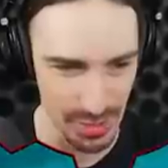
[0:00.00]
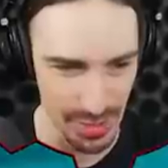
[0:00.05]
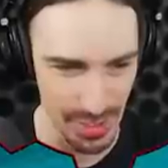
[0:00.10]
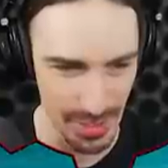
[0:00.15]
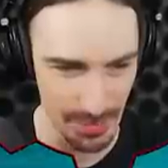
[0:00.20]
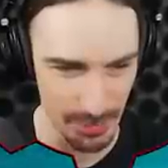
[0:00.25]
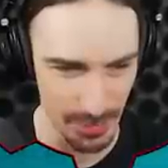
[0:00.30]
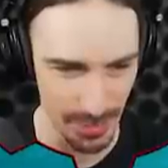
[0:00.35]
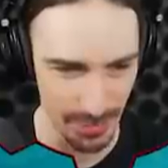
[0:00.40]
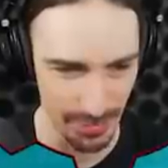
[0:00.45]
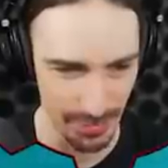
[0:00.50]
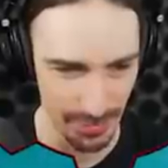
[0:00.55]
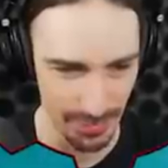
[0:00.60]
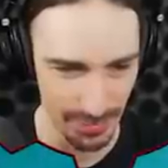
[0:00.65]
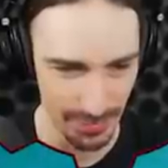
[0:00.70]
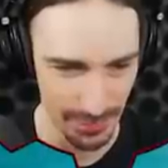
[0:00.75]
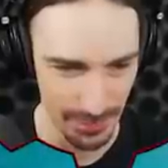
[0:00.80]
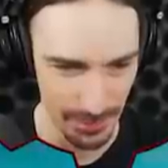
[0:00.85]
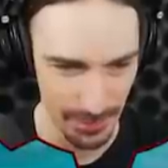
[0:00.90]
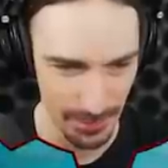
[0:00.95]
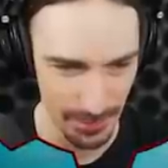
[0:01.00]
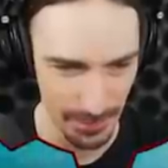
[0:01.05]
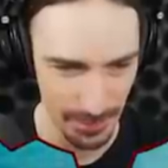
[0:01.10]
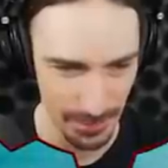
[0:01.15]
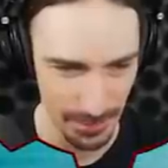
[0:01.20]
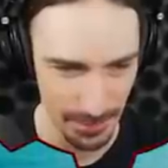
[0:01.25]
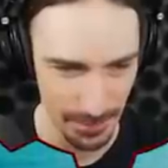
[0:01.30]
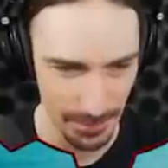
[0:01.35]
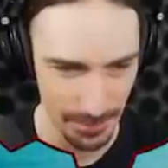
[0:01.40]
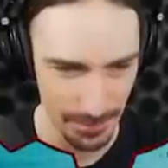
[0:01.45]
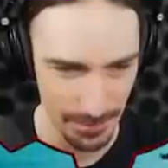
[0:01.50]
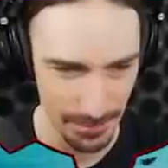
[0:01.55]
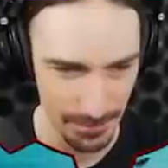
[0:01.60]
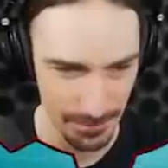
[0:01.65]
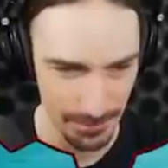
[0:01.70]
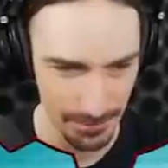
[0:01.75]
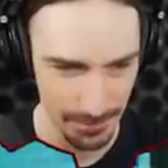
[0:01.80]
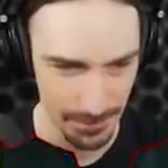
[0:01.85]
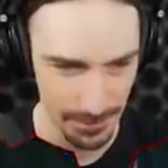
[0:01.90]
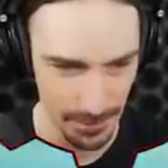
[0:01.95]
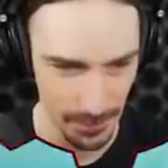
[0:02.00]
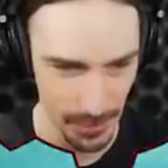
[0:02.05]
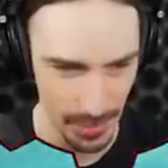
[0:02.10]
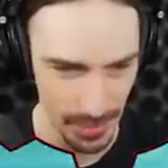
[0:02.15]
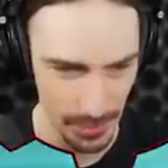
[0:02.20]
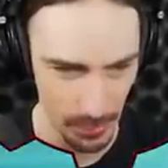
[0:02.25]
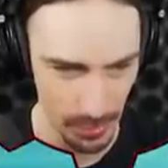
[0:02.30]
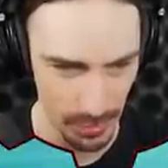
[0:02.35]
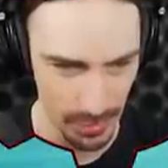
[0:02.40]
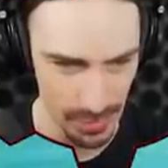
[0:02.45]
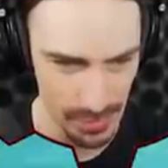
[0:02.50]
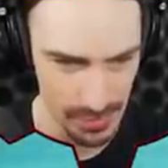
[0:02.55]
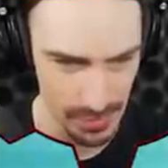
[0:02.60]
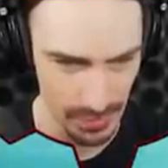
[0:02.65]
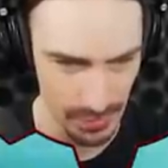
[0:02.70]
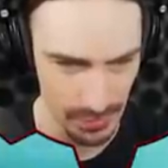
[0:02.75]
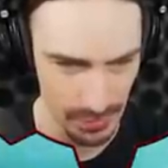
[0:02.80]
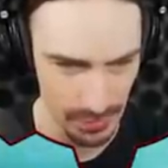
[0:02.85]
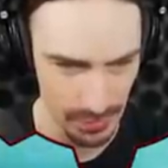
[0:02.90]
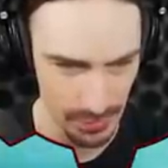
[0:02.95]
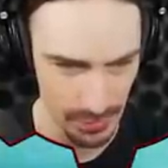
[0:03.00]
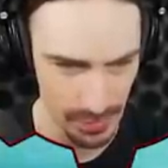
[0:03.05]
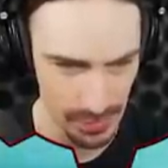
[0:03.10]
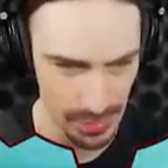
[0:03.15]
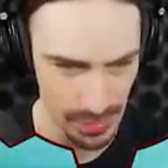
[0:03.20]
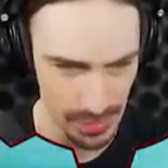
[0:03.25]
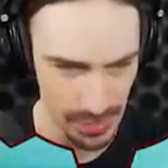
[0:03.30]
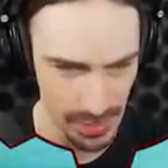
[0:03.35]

like butter. Wait, where is he? Is he